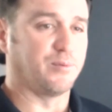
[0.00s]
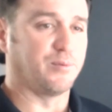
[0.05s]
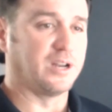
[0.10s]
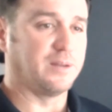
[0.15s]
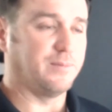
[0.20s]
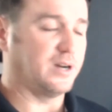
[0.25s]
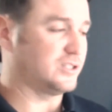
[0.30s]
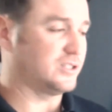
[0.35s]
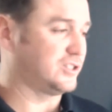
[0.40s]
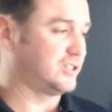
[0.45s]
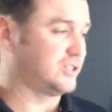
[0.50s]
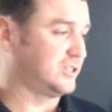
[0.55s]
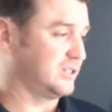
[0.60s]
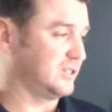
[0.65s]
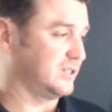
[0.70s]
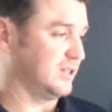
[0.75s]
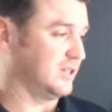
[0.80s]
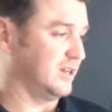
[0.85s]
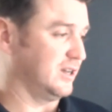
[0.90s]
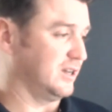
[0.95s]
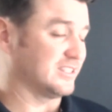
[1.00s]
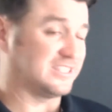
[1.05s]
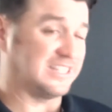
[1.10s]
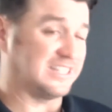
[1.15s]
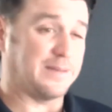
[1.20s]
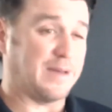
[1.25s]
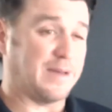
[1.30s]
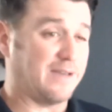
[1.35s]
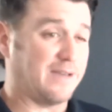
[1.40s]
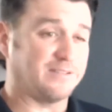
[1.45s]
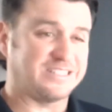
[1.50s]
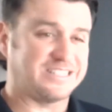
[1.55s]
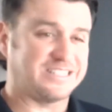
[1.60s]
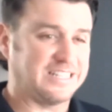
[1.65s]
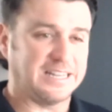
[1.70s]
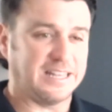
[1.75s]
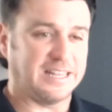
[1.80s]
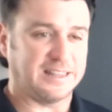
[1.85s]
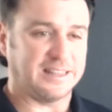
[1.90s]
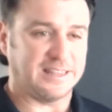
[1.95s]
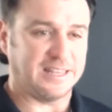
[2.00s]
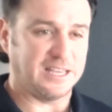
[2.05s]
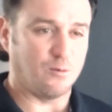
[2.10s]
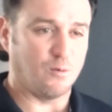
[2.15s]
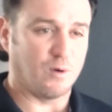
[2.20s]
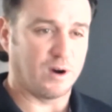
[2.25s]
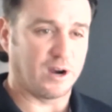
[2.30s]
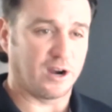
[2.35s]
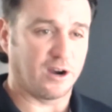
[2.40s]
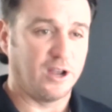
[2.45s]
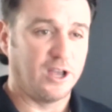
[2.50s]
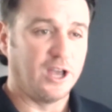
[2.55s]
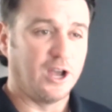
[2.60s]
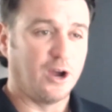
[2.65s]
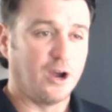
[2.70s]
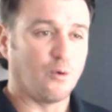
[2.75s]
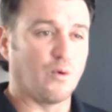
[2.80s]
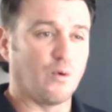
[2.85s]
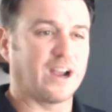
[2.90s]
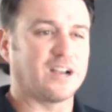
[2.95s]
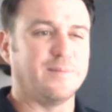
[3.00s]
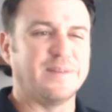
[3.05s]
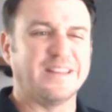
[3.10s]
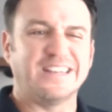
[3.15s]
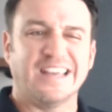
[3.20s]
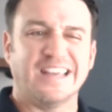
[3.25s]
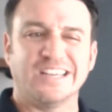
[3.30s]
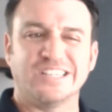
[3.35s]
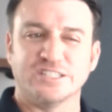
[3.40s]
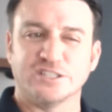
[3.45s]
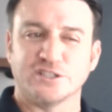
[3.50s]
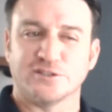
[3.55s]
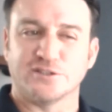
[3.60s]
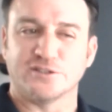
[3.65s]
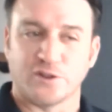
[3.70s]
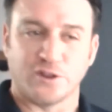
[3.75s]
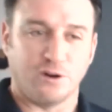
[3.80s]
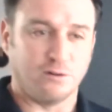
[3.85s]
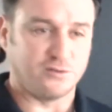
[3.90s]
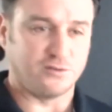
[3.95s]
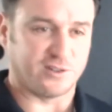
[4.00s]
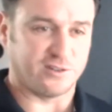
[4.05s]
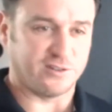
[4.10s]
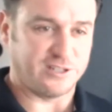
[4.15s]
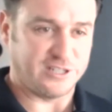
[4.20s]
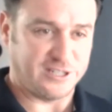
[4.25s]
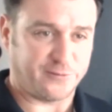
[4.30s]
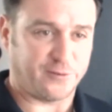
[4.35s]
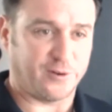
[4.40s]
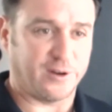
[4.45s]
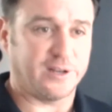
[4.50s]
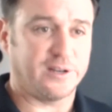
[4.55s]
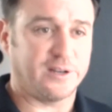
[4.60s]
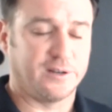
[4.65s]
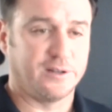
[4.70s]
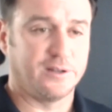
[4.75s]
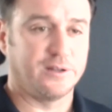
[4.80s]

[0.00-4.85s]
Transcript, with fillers: pretty much uh, the same i haven't seen anything where recommendations for those are different